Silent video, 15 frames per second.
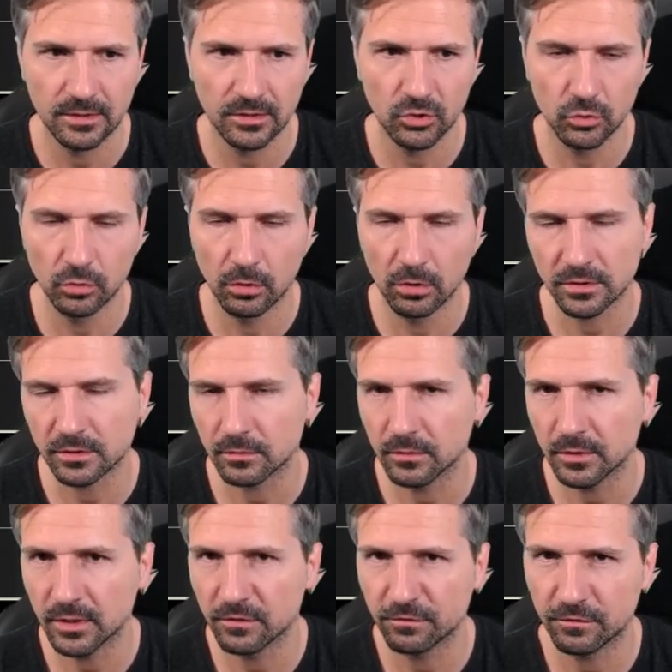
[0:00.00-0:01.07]
2 or
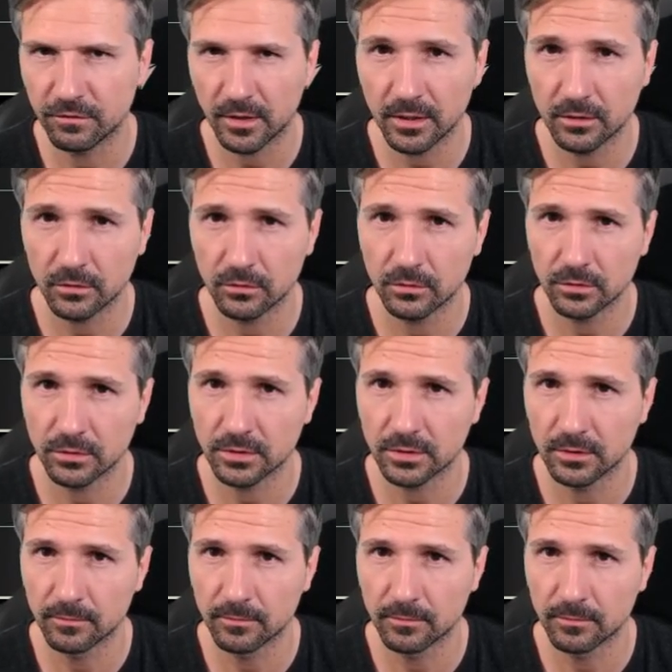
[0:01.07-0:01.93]
3 fighters,